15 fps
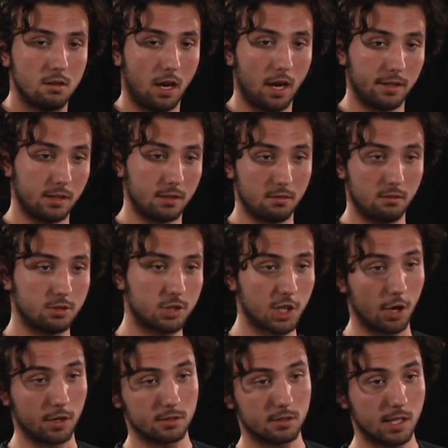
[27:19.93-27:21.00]
and they're
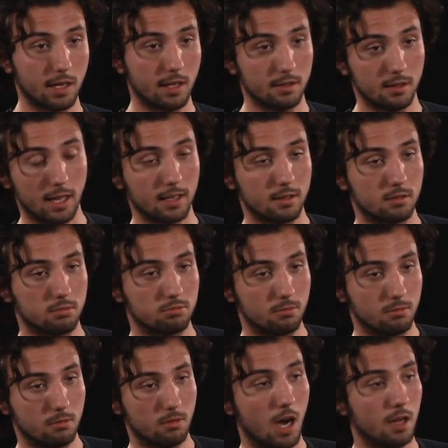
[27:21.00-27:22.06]
starting to get like,
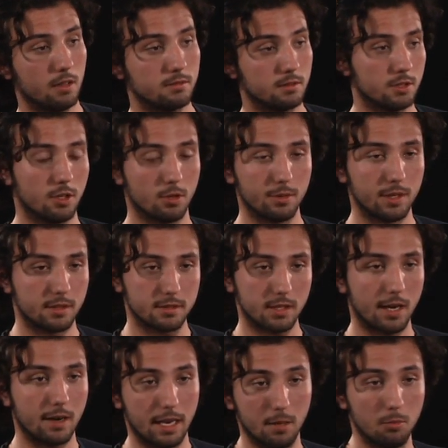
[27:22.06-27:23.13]
you know, there's
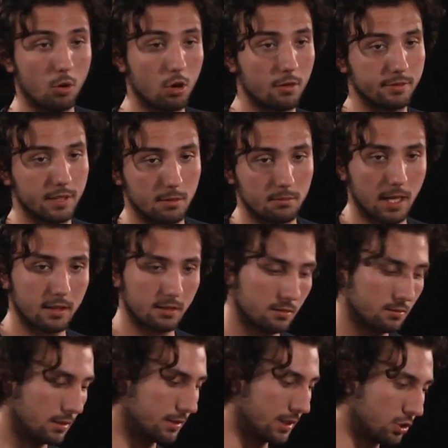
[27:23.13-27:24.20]
not any more of them, like
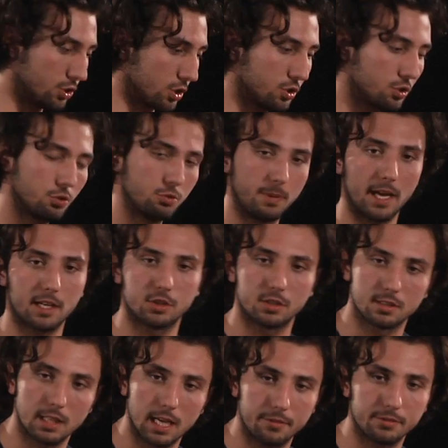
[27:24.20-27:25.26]
there's just 2
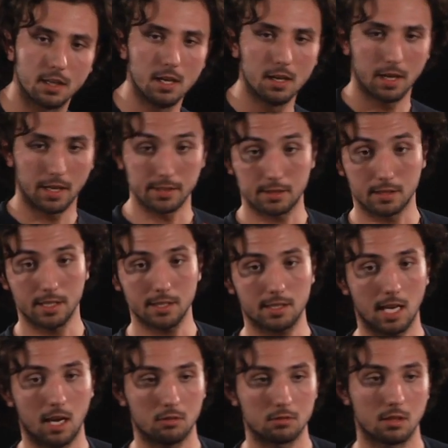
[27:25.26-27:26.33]
packages left and it's a
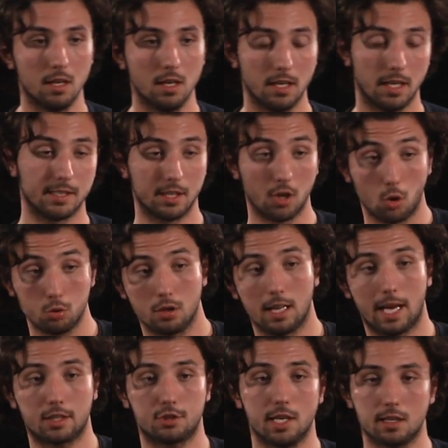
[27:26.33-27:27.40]
discount and they know you
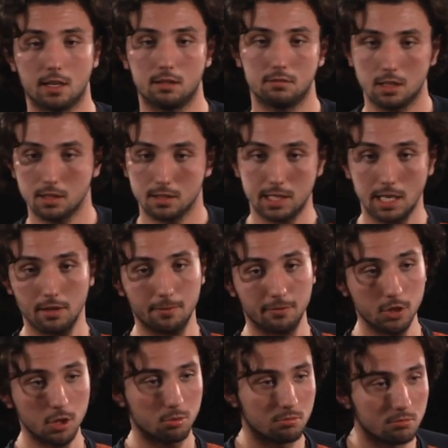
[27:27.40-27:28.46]
like chicken, they're gonna save it up
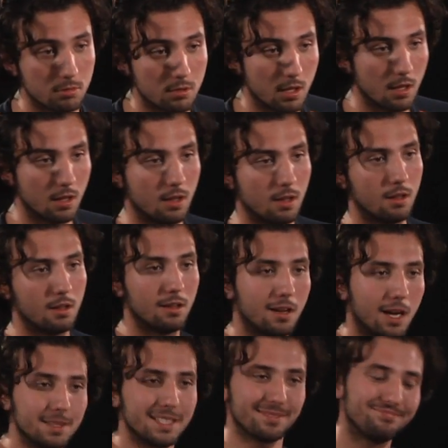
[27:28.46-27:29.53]
for you.
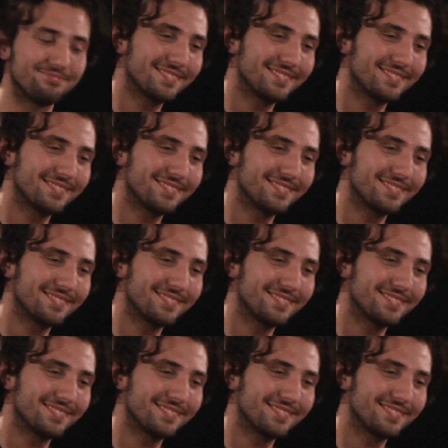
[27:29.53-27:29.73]
I mean,